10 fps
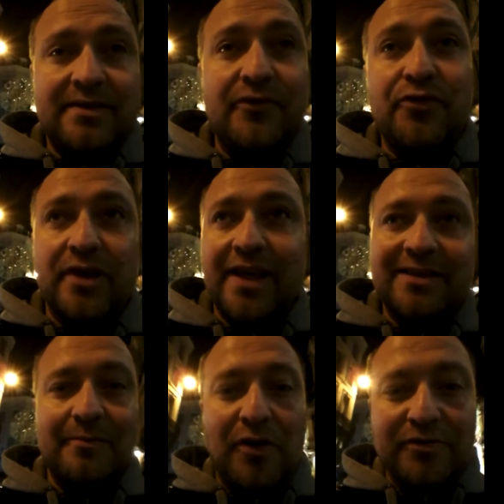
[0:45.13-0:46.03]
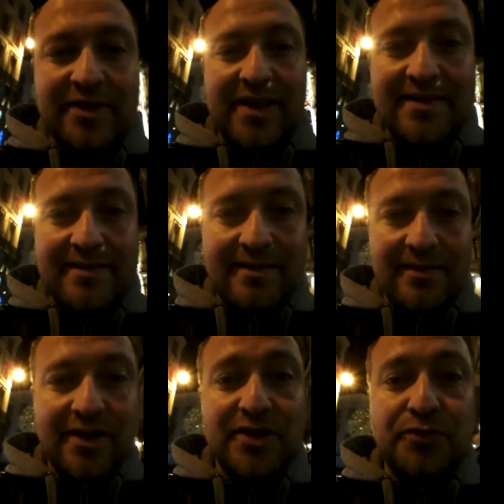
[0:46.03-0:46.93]
they forget about
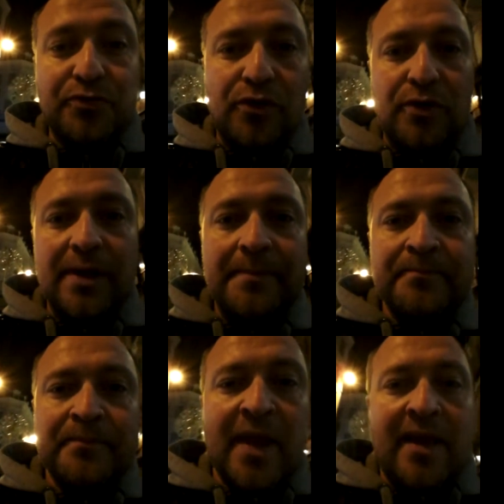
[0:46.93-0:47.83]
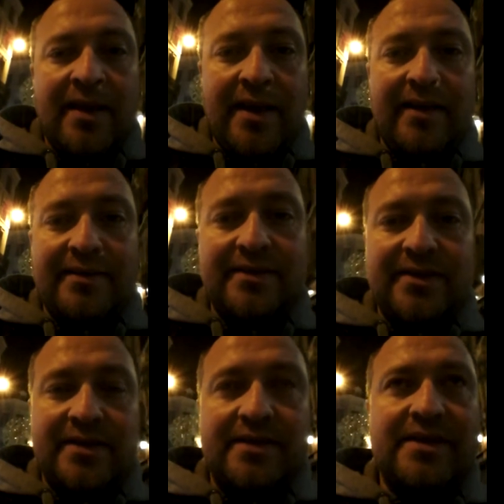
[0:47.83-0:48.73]
this rule, and
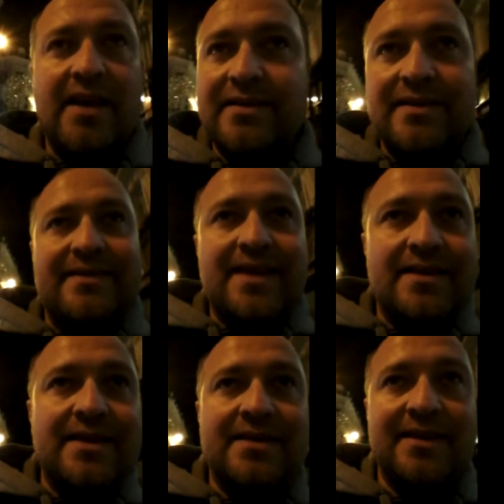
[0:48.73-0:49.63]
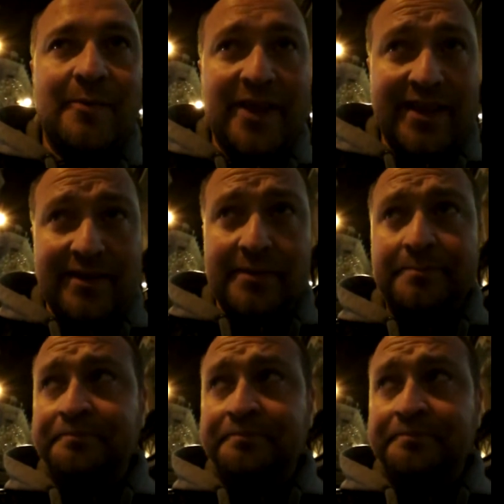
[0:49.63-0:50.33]
their success is limited.